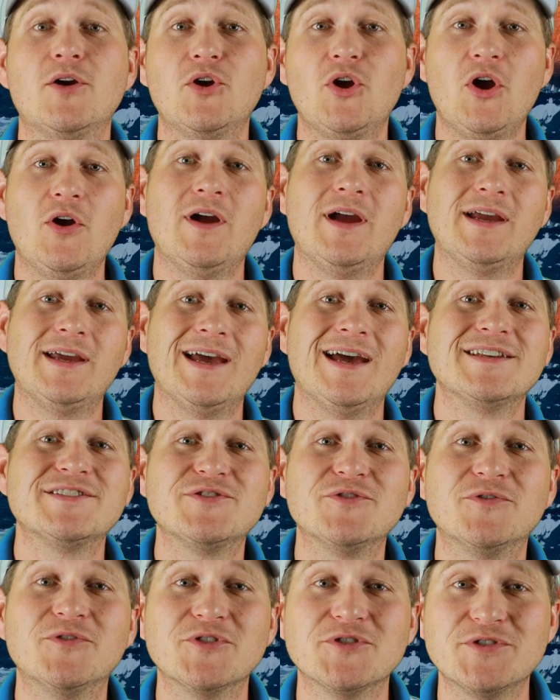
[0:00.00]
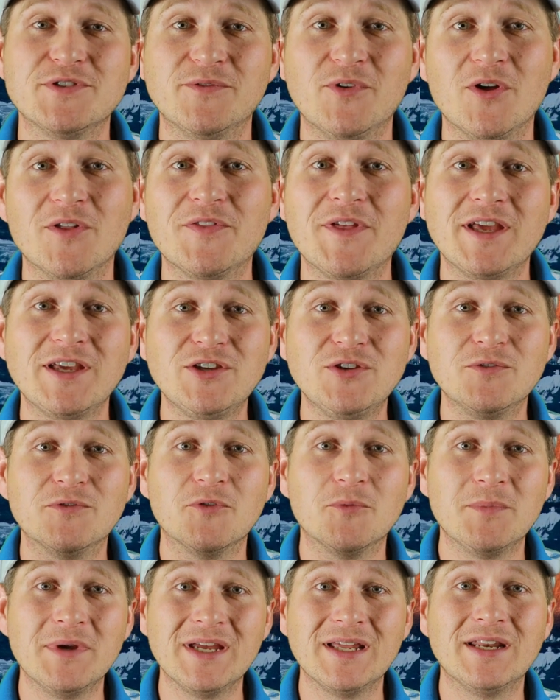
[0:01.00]
All right, guys, so first of all, thank you
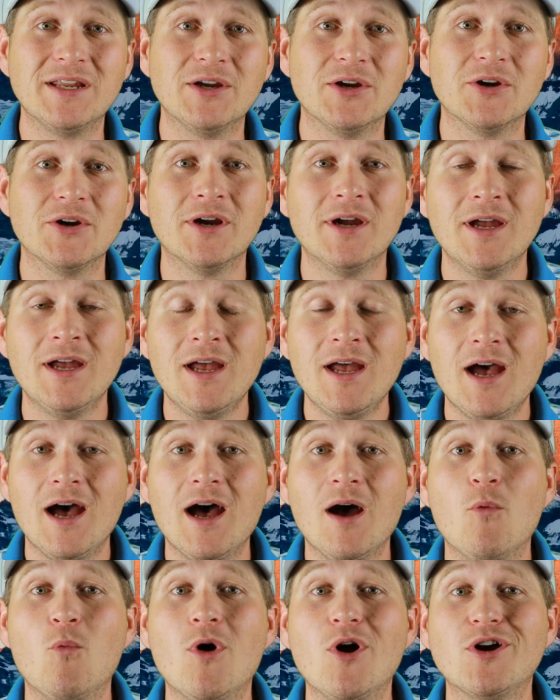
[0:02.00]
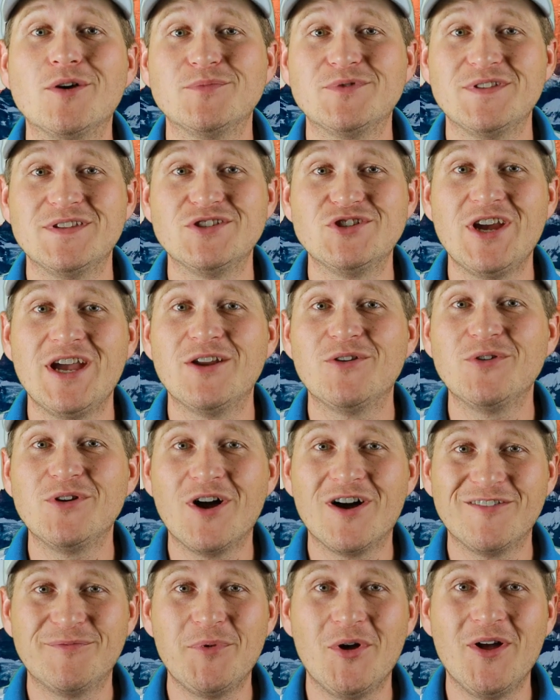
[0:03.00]
for being here. Welcome to the channel,
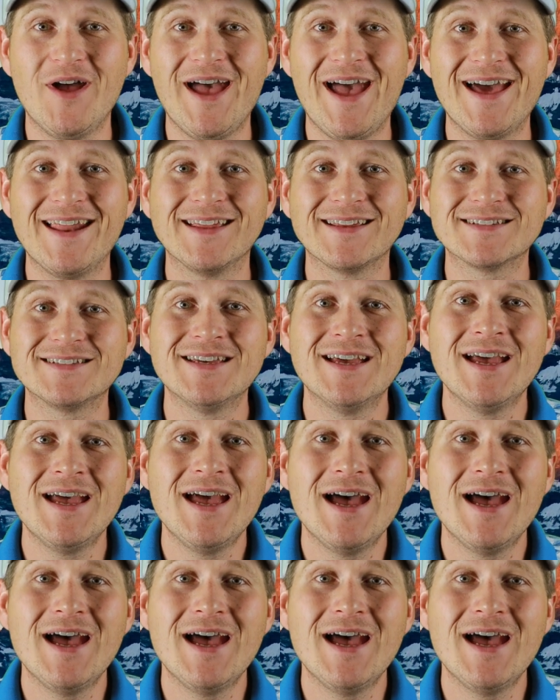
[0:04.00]
Golf Ball Addict.